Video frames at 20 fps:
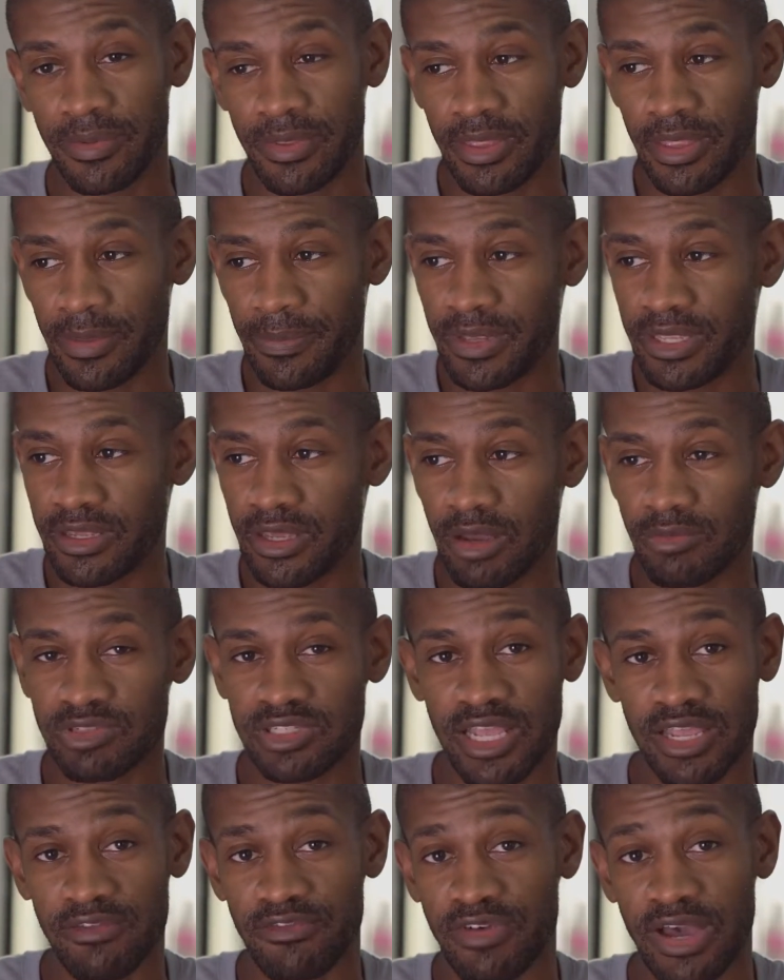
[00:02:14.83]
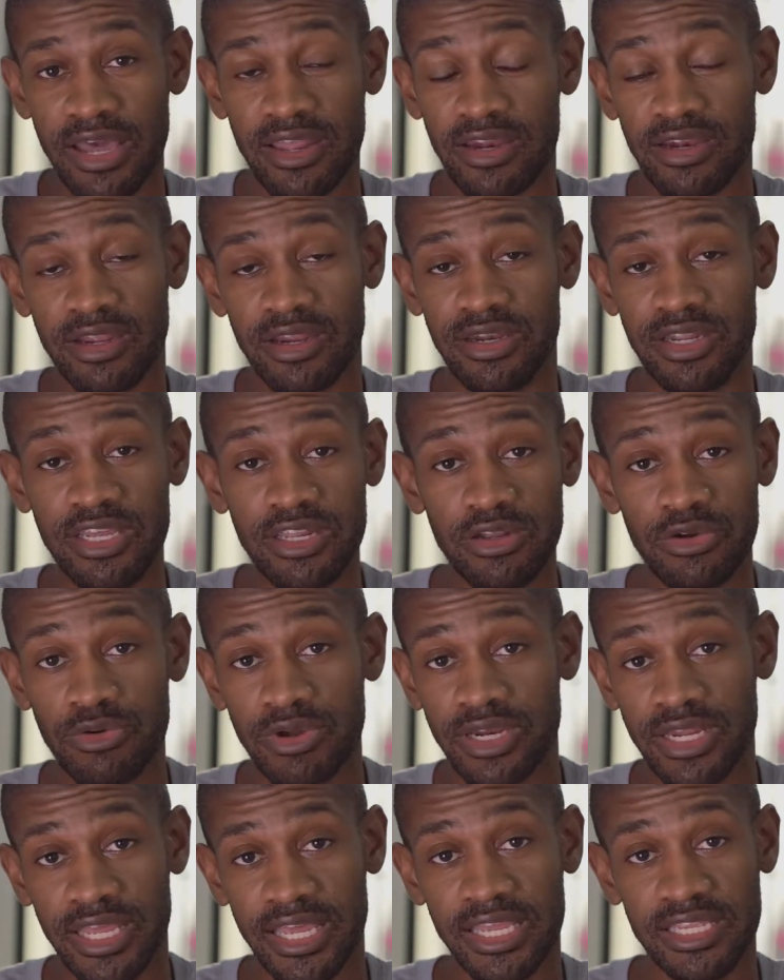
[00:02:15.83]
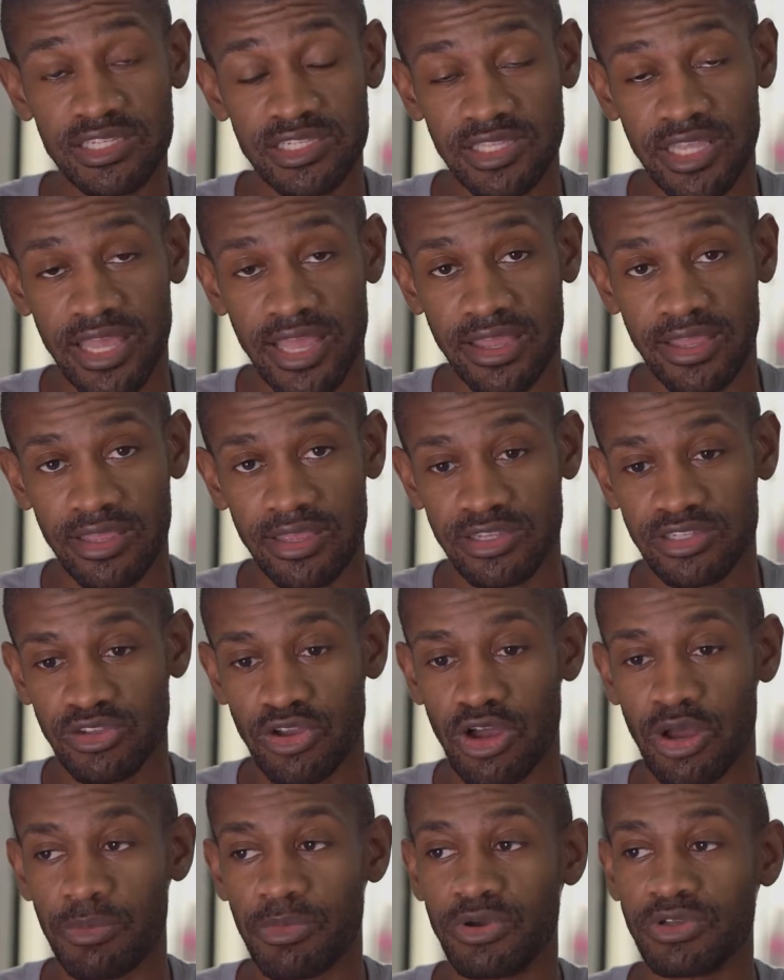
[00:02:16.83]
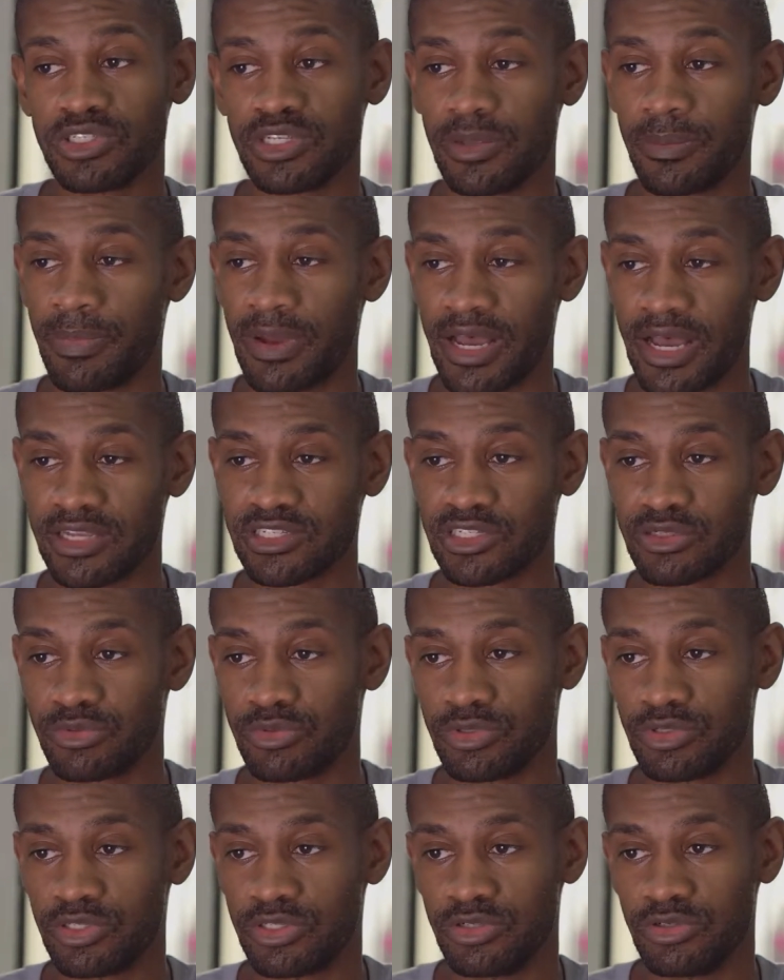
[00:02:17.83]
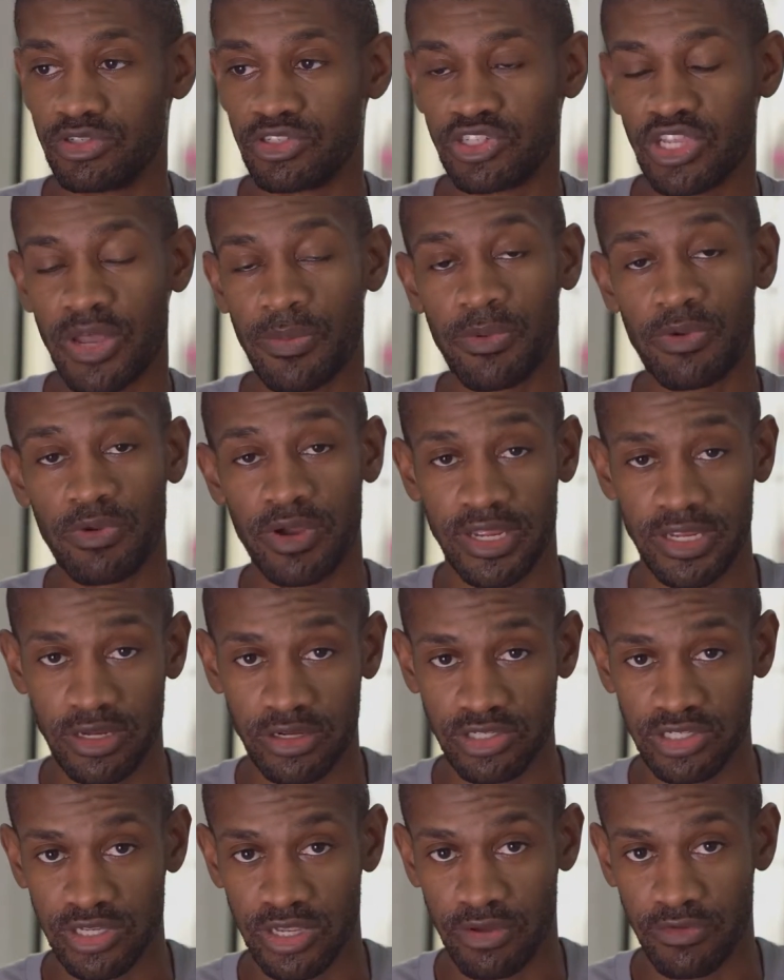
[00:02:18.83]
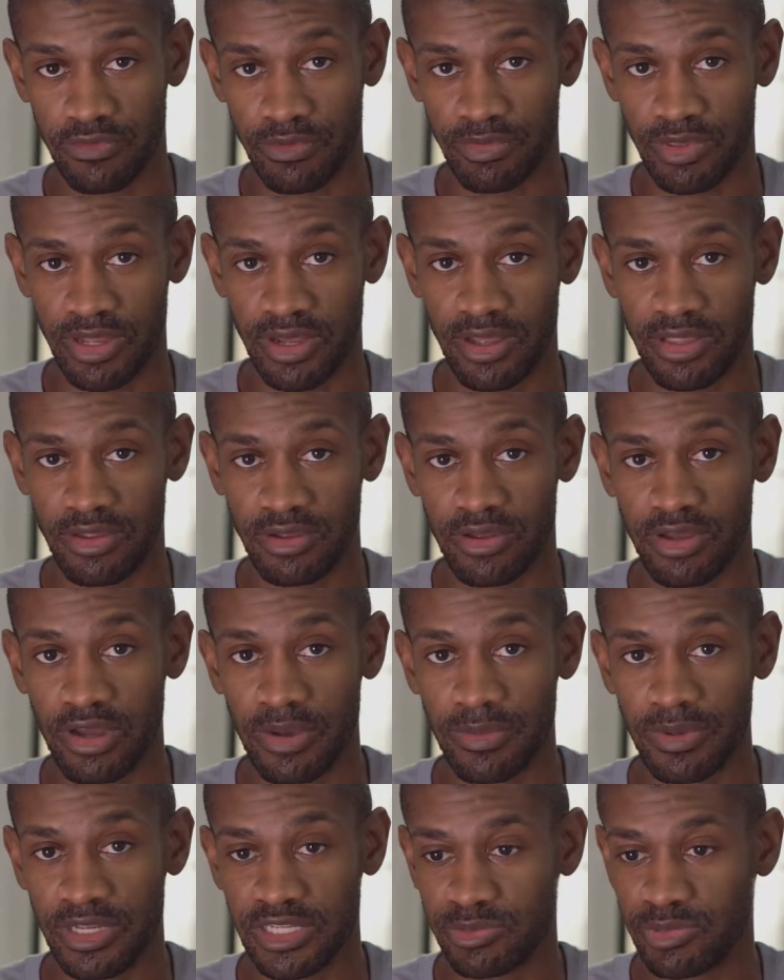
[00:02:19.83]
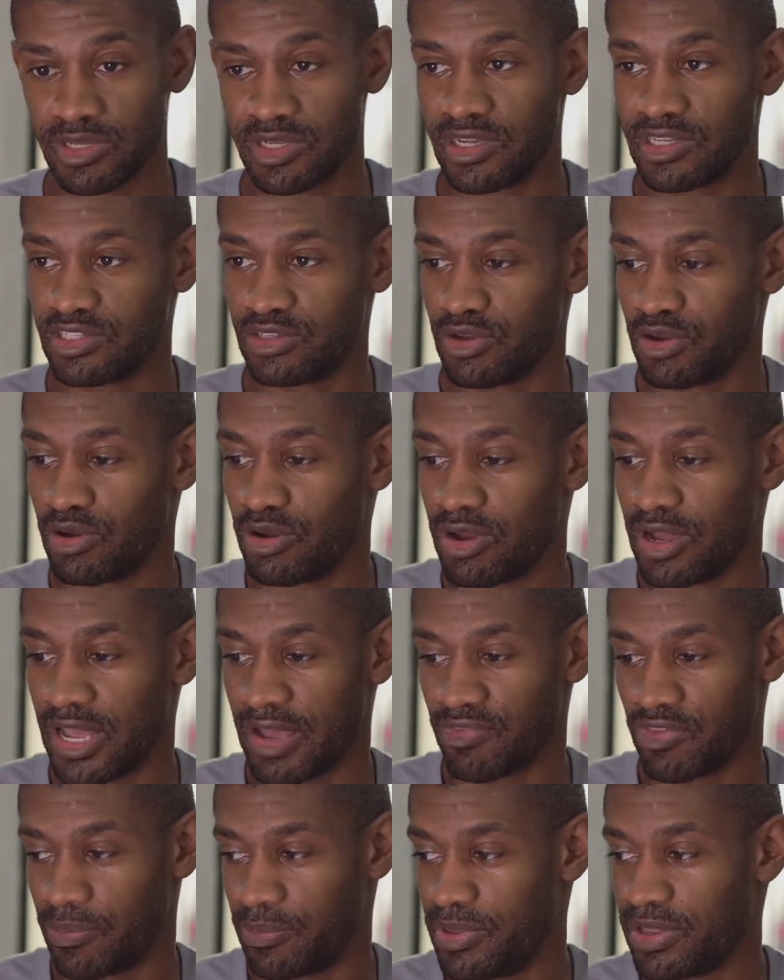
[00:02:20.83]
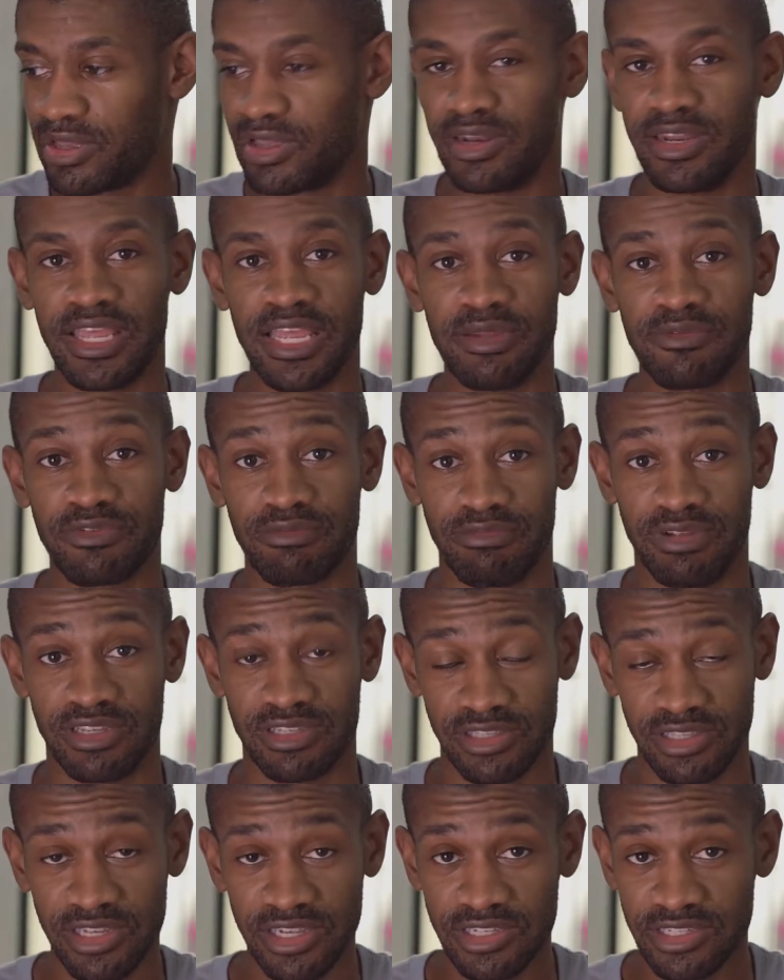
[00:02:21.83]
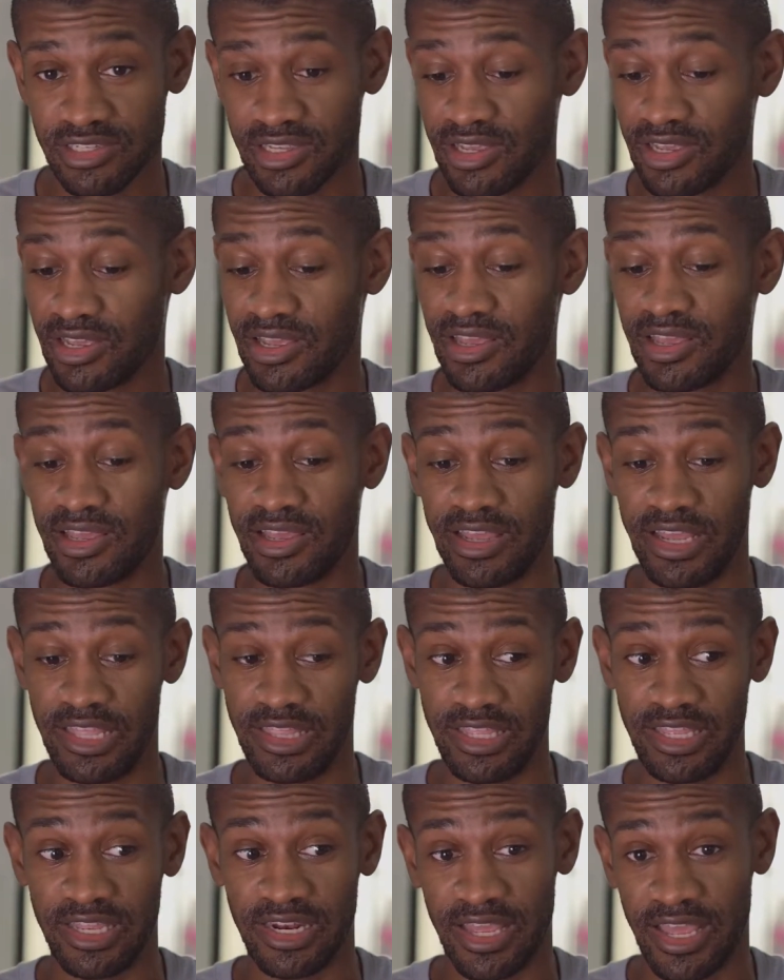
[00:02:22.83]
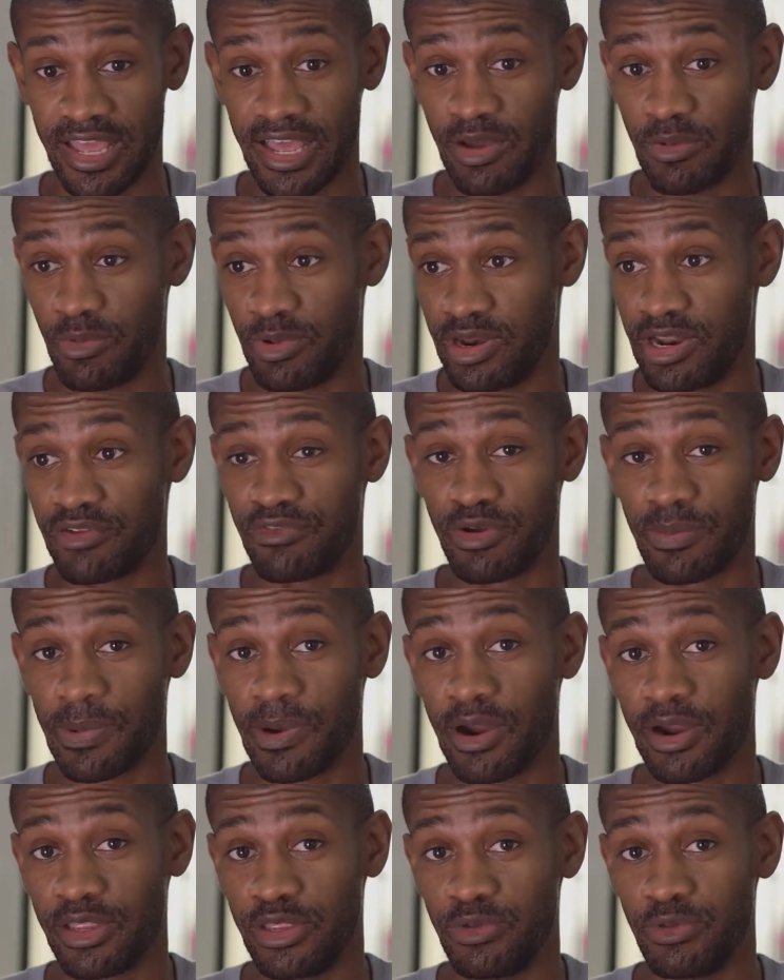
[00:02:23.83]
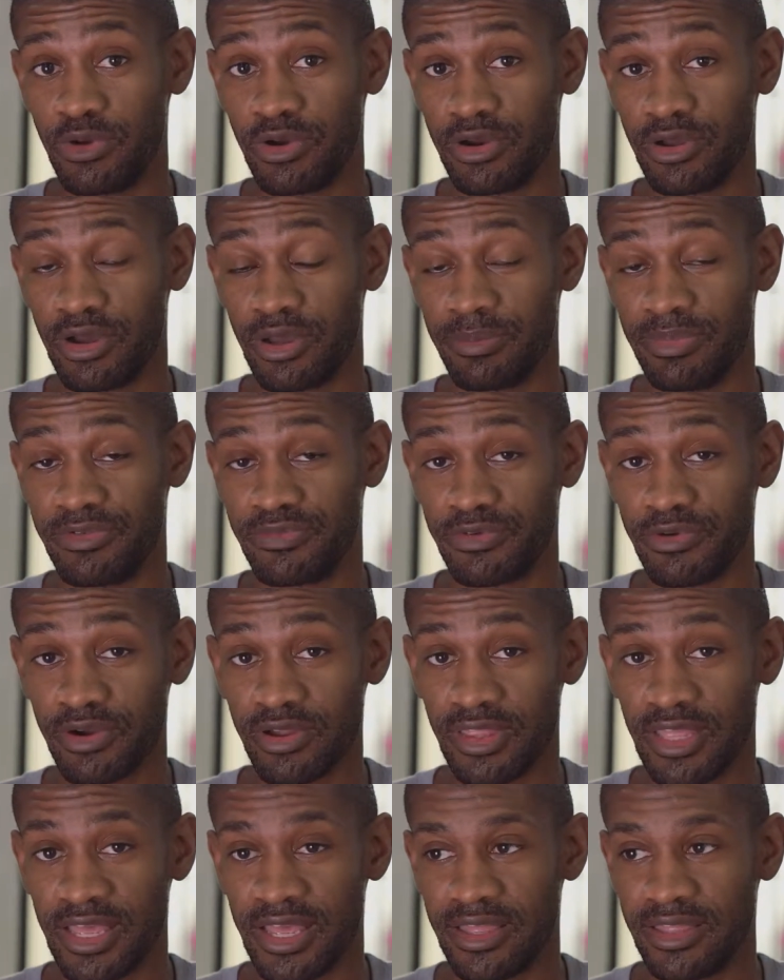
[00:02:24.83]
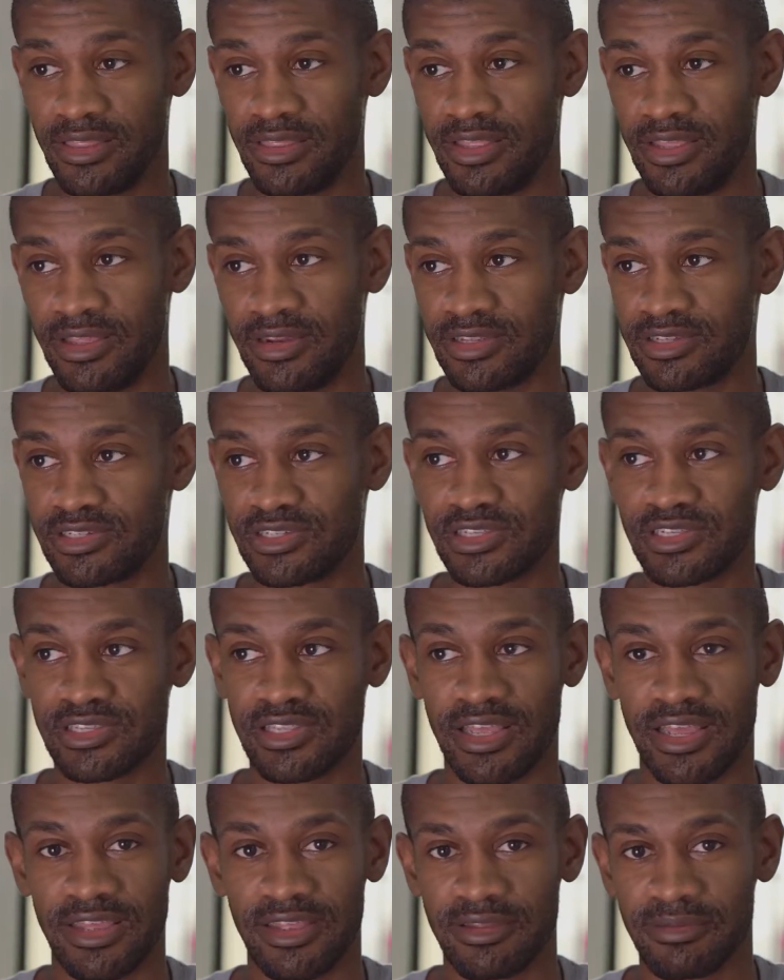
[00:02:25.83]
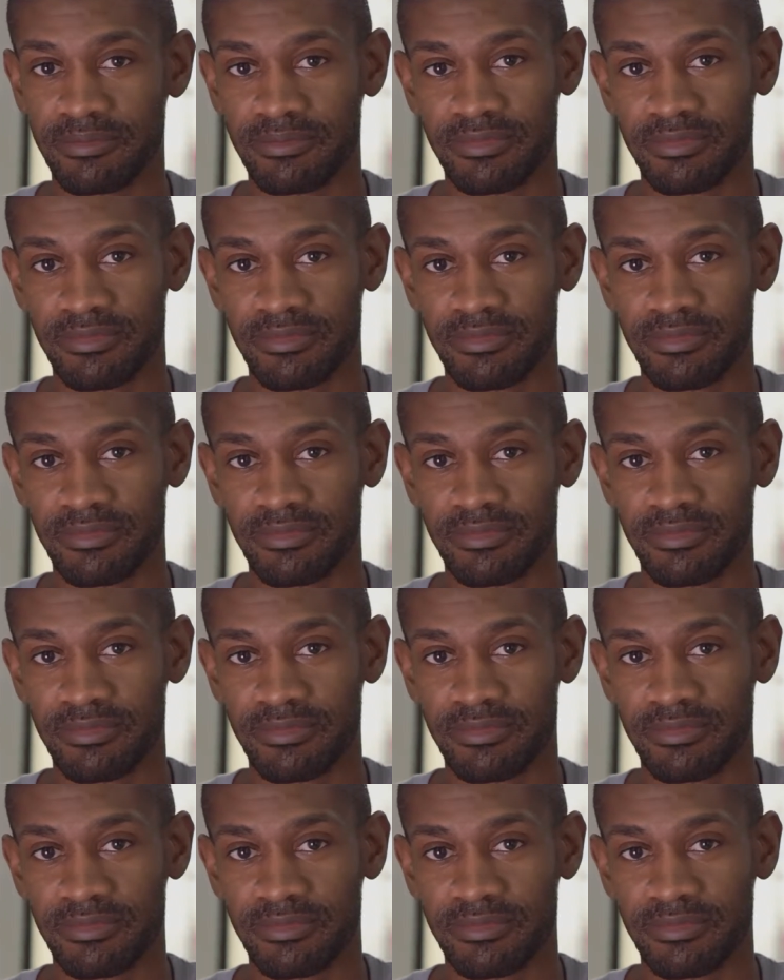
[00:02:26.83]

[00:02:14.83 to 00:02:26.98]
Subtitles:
it becomes like finding a needle in a haystack. It's almost impossible to separate yourself from the other companies because you all have to pick a name from this list and then add whatever part you want on before that. And then it's just like